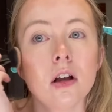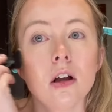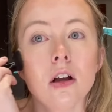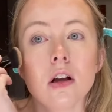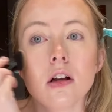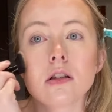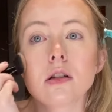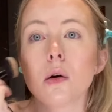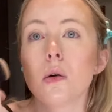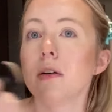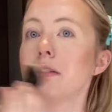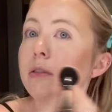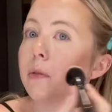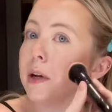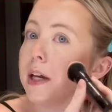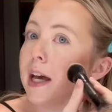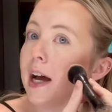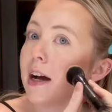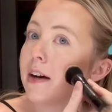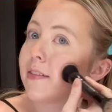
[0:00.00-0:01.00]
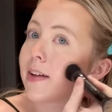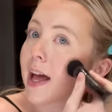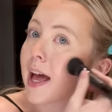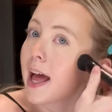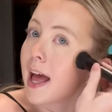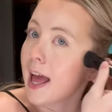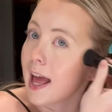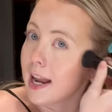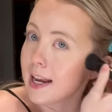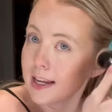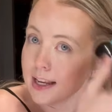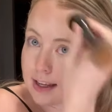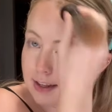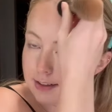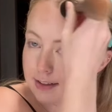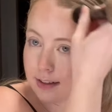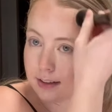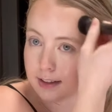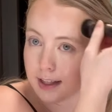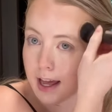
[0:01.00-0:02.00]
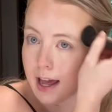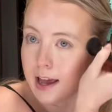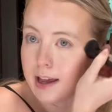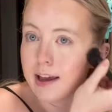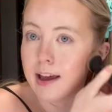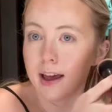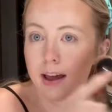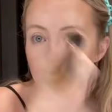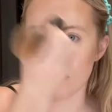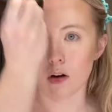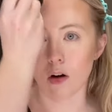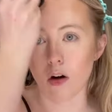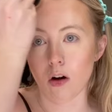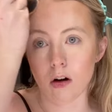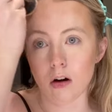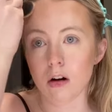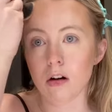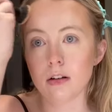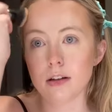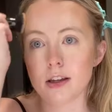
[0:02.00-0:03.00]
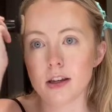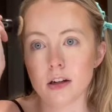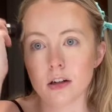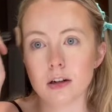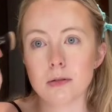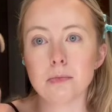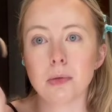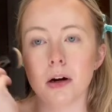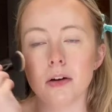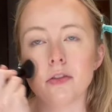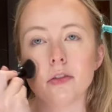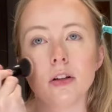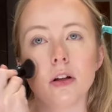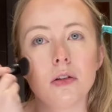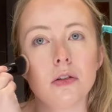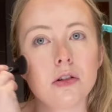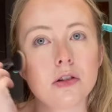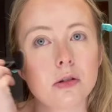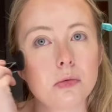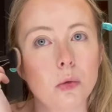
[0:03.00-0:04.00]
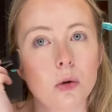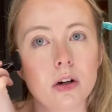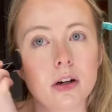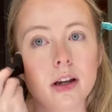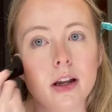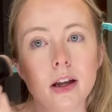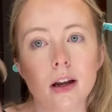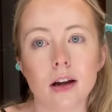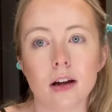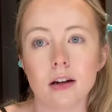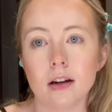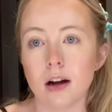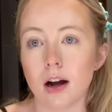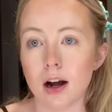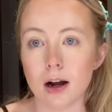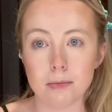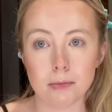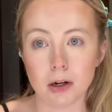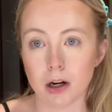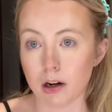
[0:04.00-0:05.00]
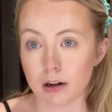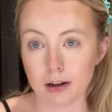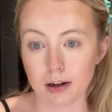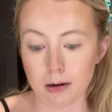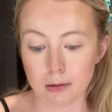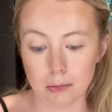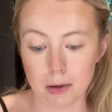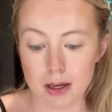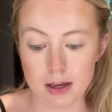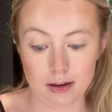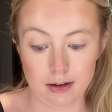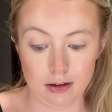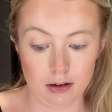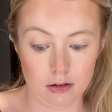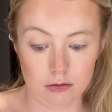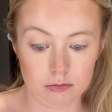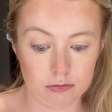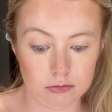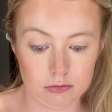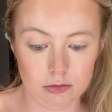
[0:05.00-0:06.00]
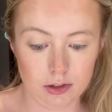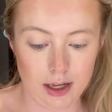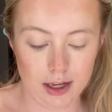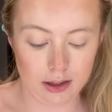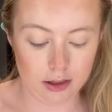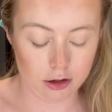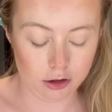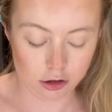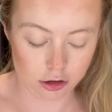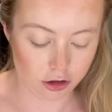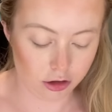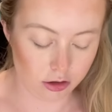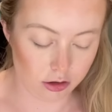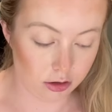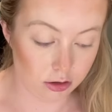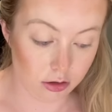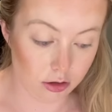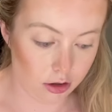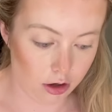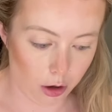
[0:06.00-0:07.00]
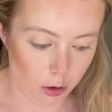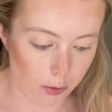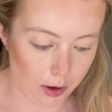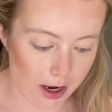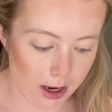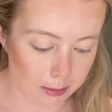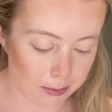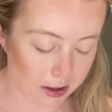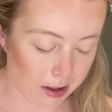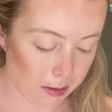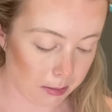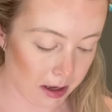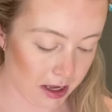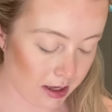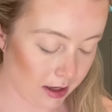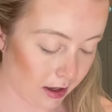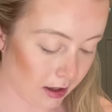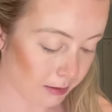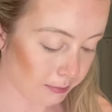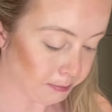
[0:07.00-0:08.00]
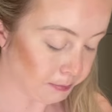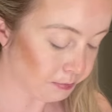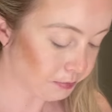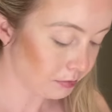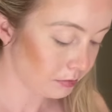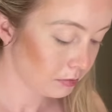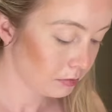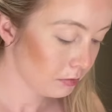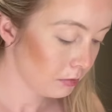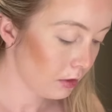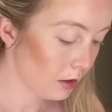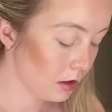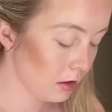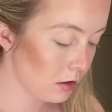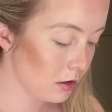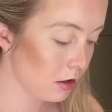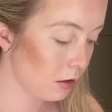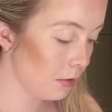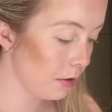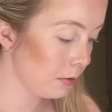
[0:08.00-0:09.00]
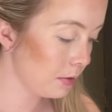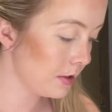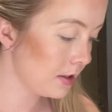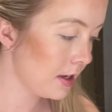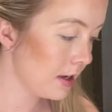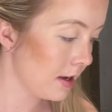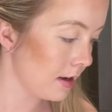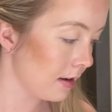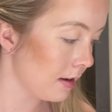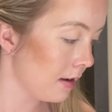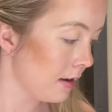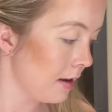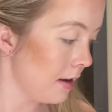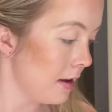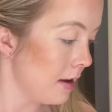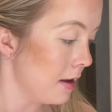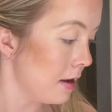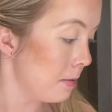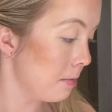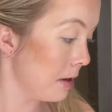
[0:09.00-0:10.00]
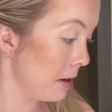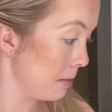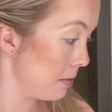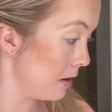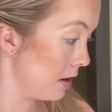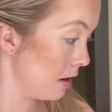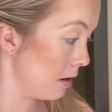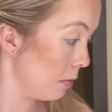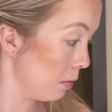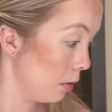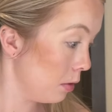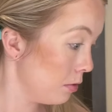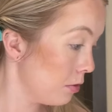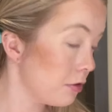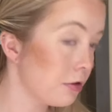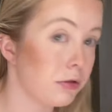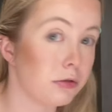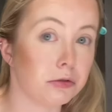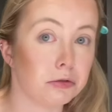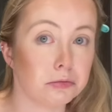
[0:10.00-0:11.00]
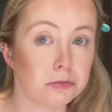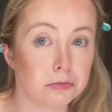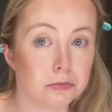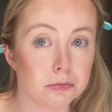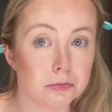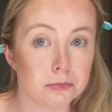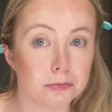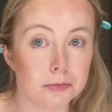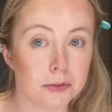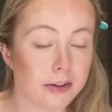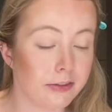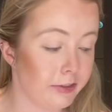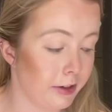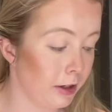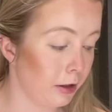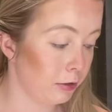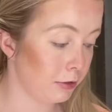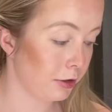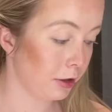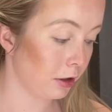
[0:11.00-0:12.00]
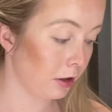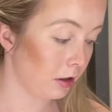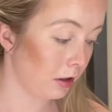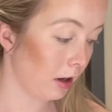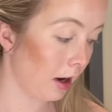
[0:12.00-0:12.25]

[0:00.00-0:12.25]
So if we have any delay at all here in Buffalo this morning, I'm not gonna make it. Like, there's no way I'm gonna make it. So we will see. Maybe I won't do the Vail turn.